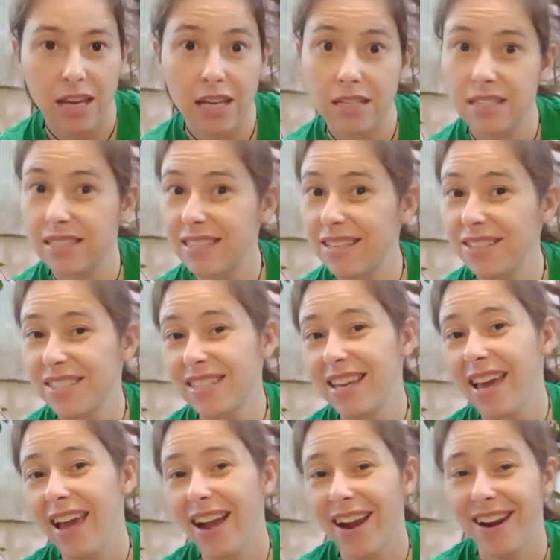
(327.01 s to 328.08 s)
he still
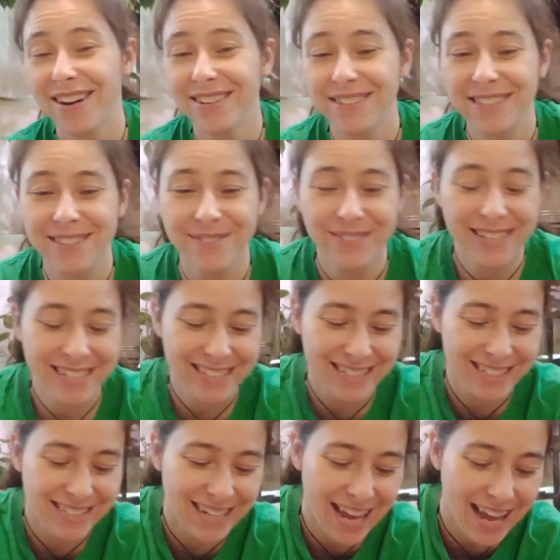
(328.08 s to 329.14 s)
scares me
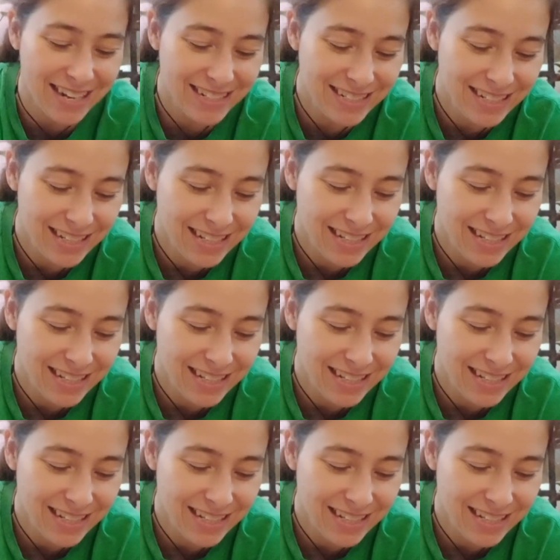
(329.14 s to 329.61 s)
to death.